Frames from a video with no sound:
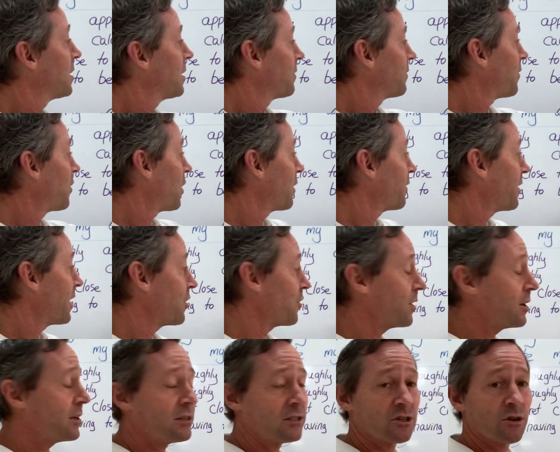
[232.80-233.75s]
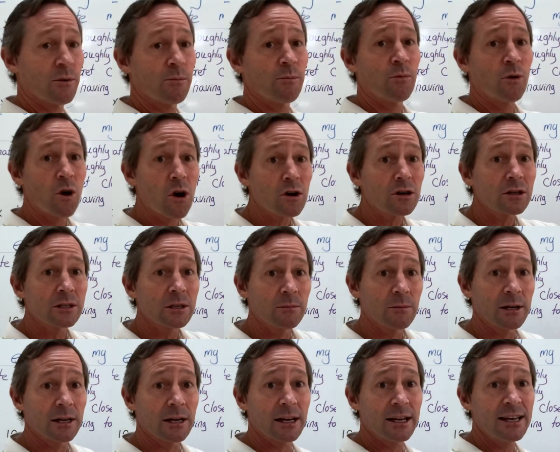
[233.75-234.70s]
500. So
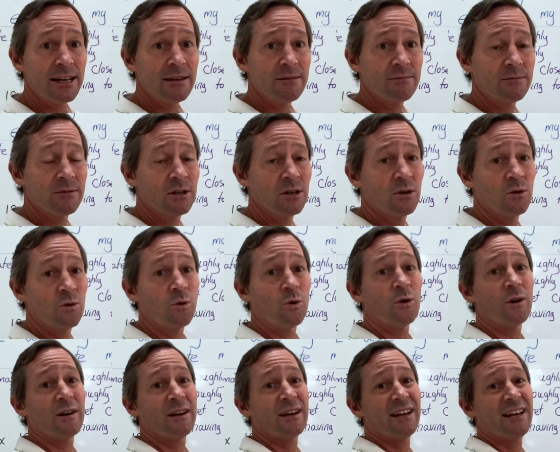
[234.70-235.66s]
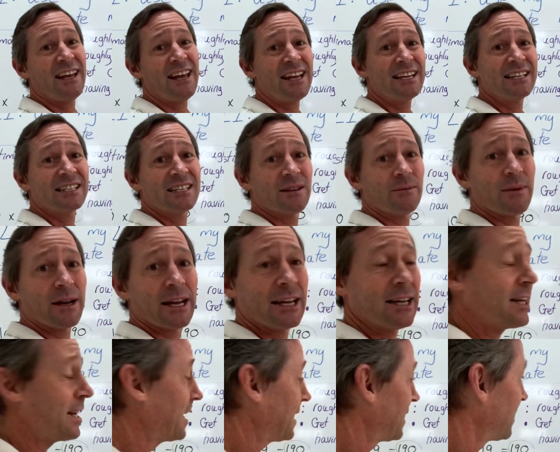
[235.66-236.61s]
approximately, or
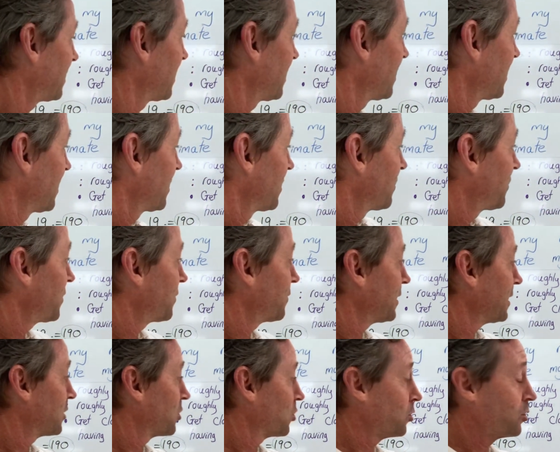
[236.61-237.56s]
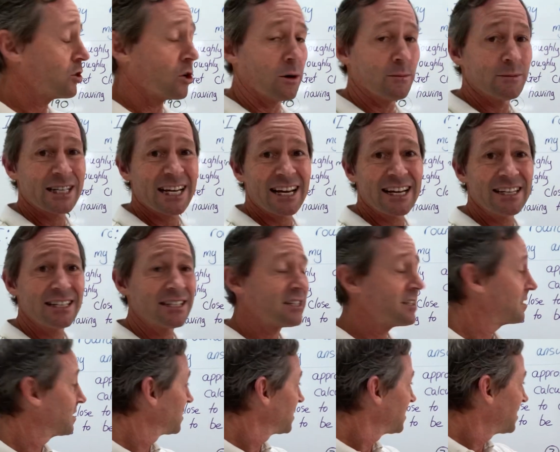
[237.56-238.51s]
estimating 52 times 8
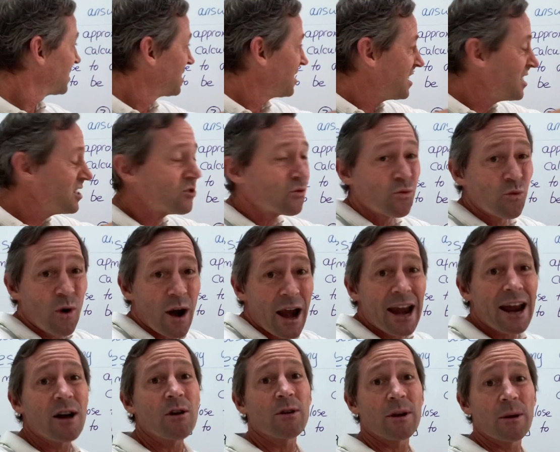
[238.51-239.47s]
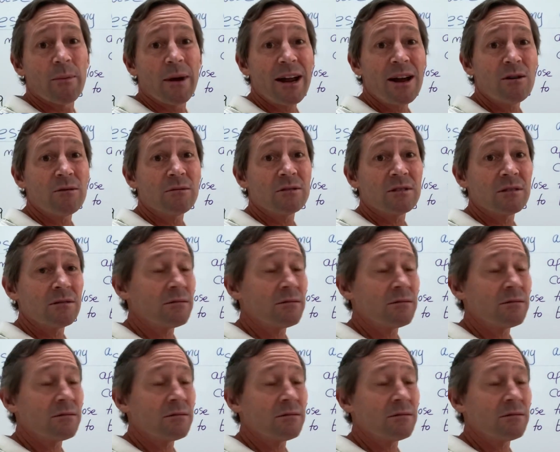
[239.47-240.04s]
is round about